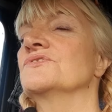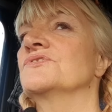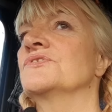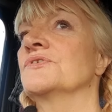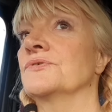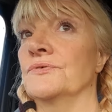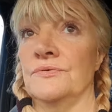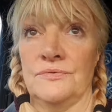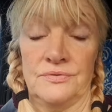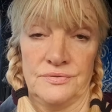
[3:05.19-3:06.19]

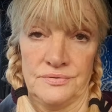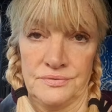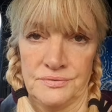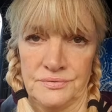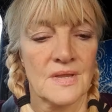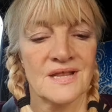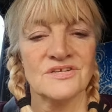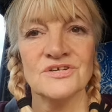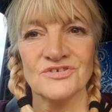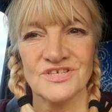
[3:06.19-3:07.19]
So I'd
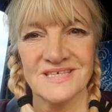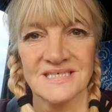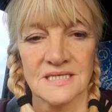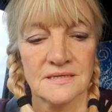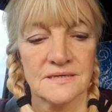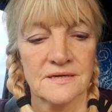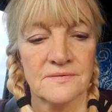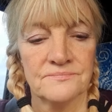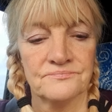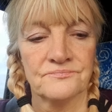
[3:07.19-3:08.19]
noticed
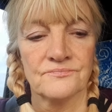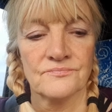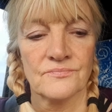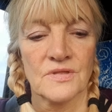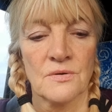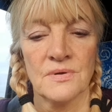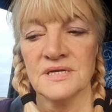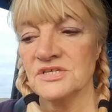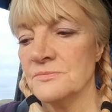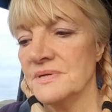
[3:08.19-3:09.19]
that when I
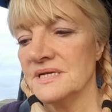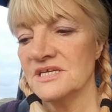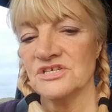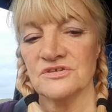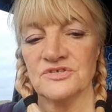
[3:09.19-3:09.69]
turned my ignition on,